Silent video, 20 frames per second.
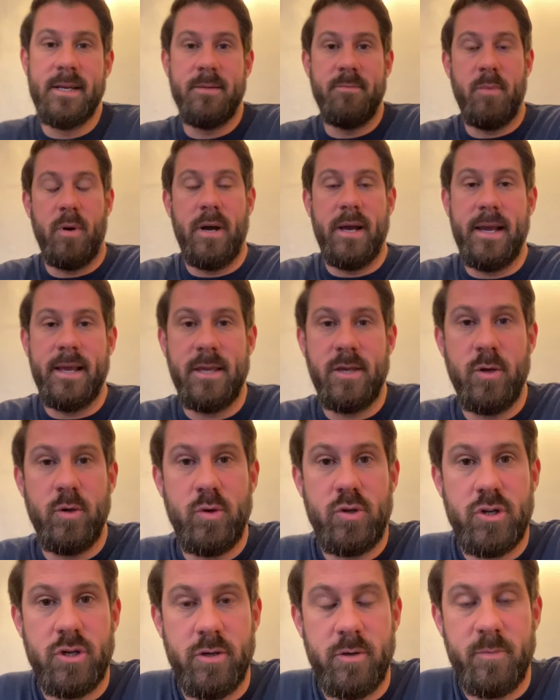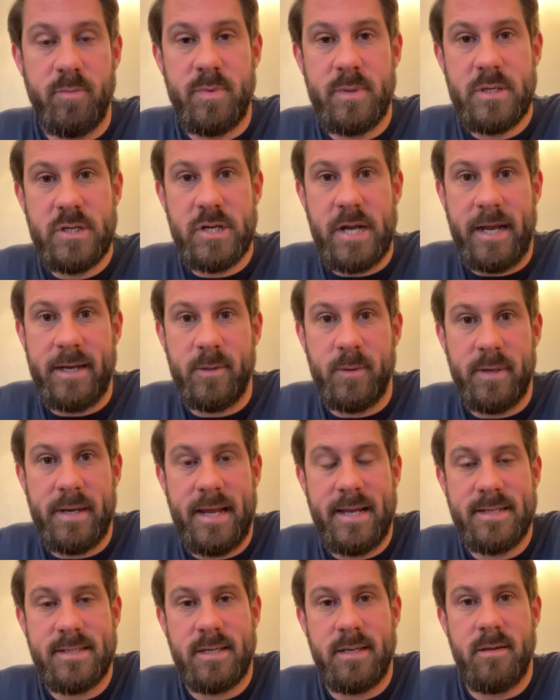my YouTube channel, and
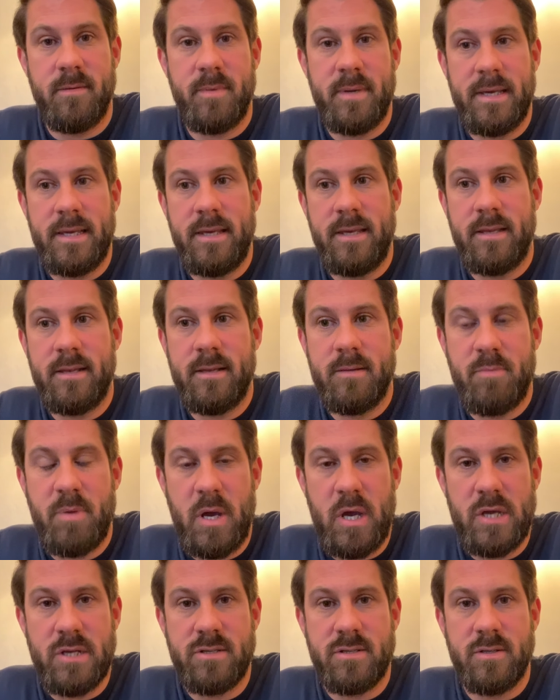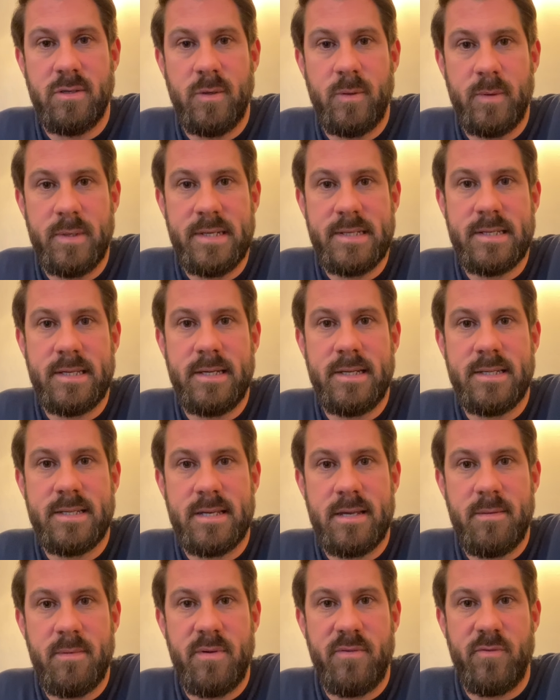that's going to be personal and it's going to
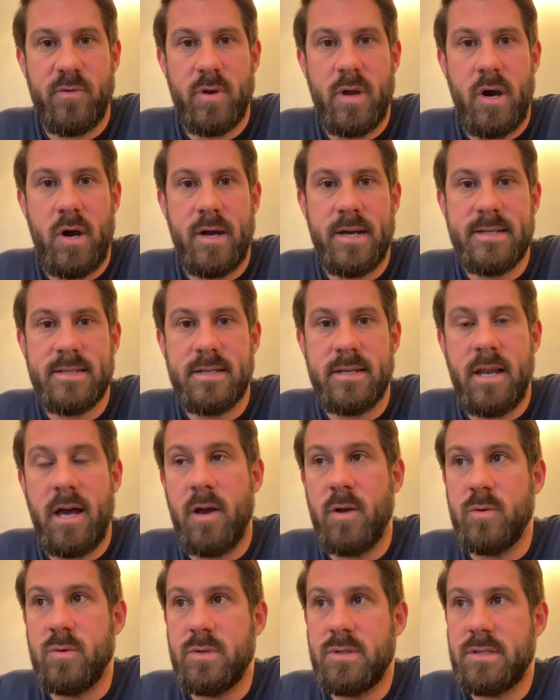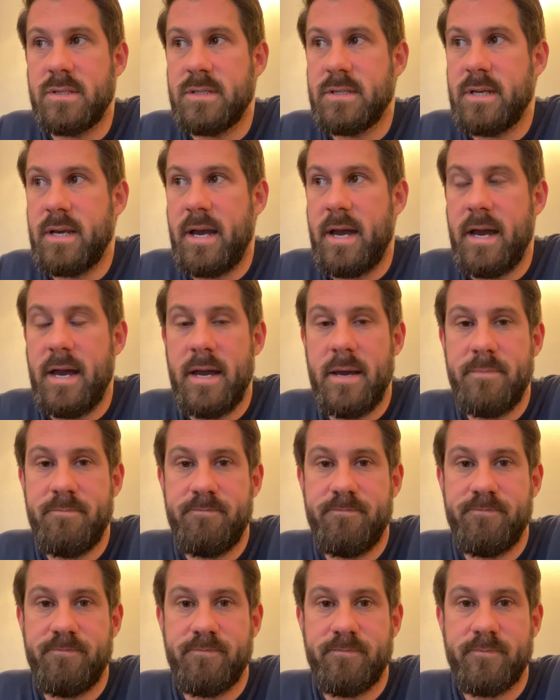see me through the highs and lows, I
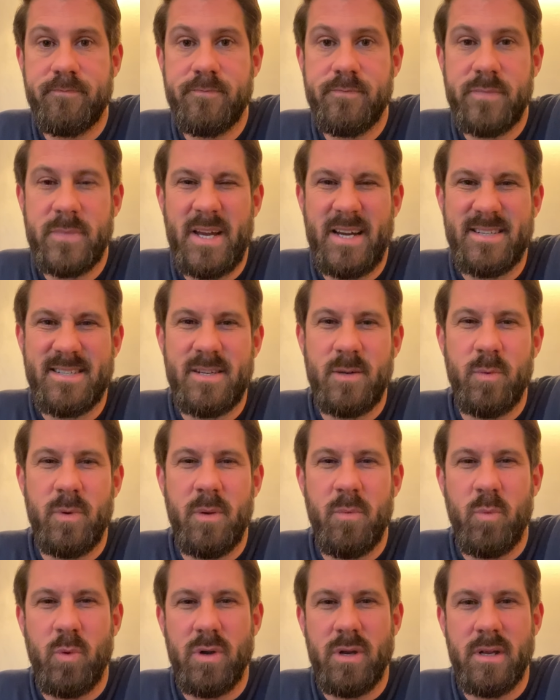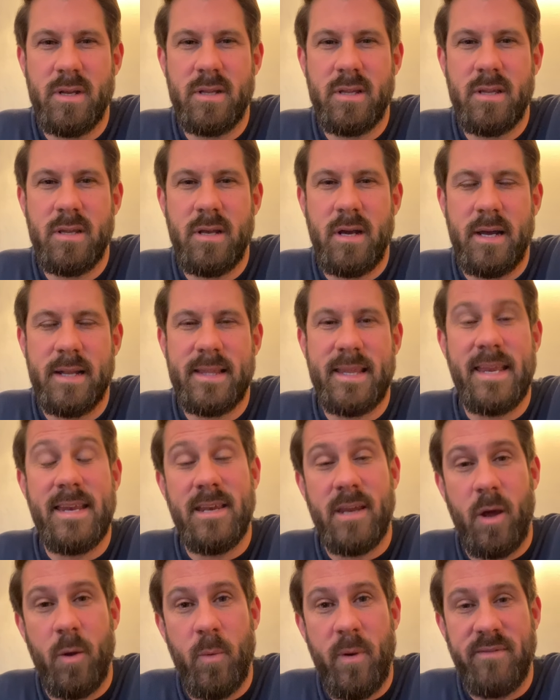still didn't want to. I didn't
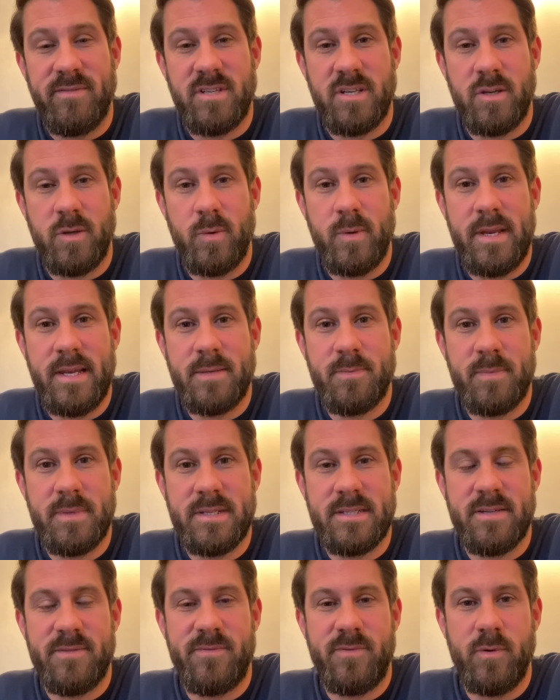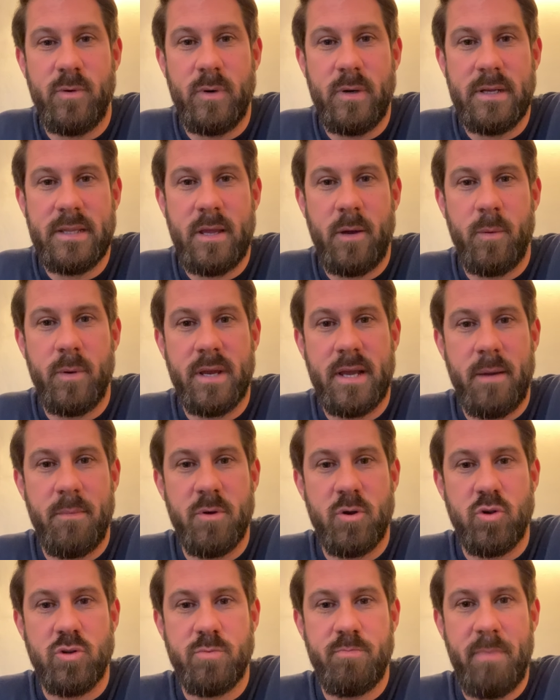know whether to do this because I thought I don't want to come
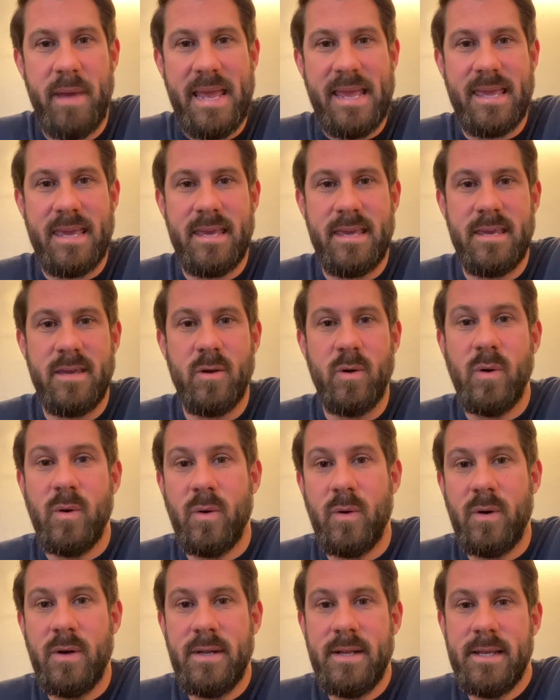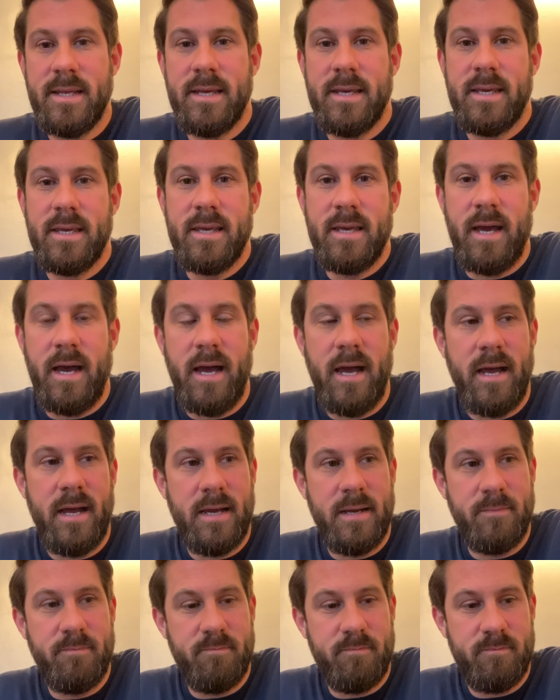across beggy or
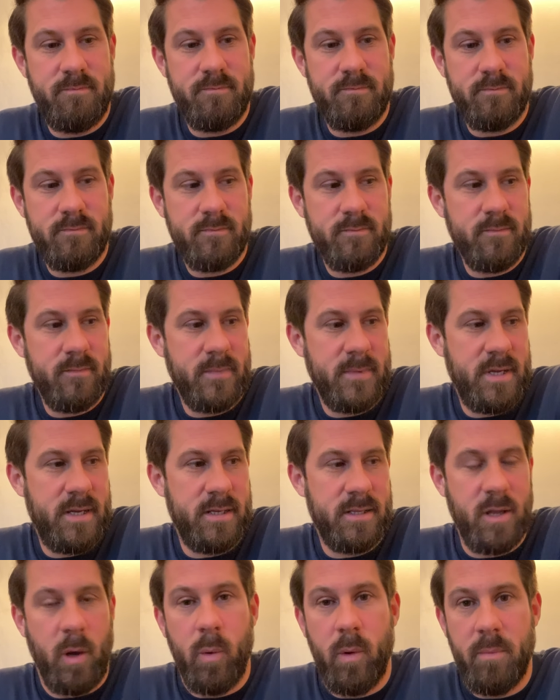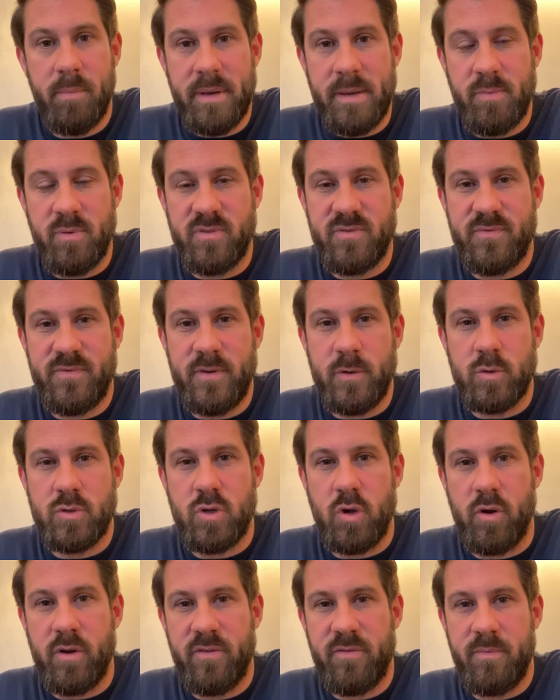don't want people to feel
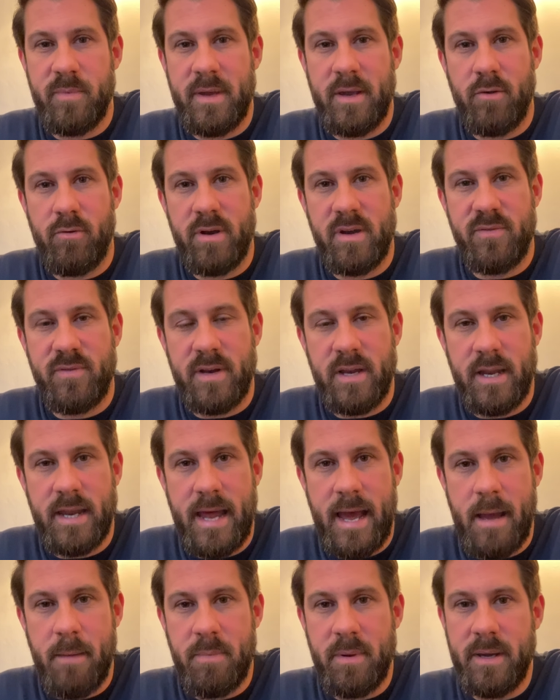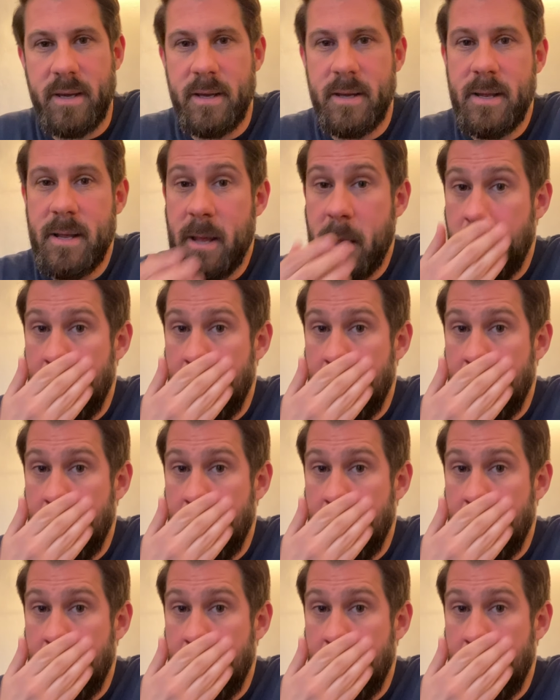sorry for me or anything like that. But